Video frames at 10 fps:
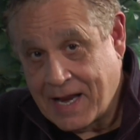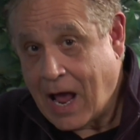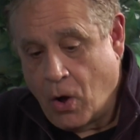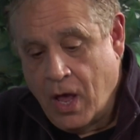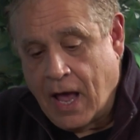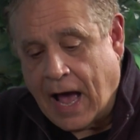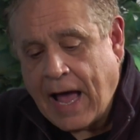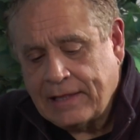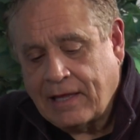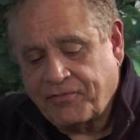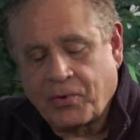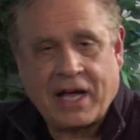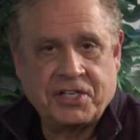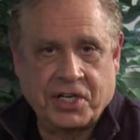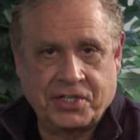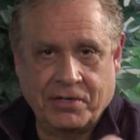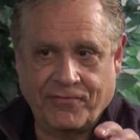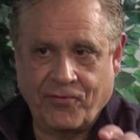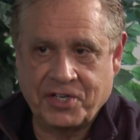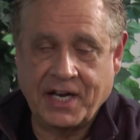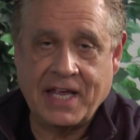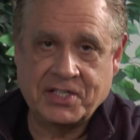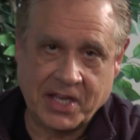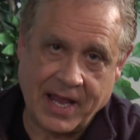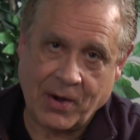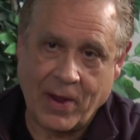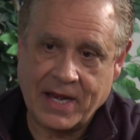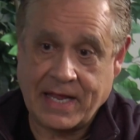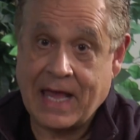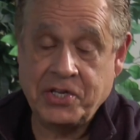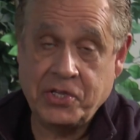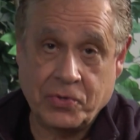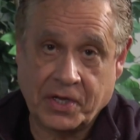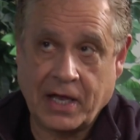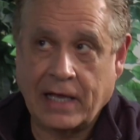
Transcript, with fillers: Now, I left Rochester for today's getaway to head to Utica. I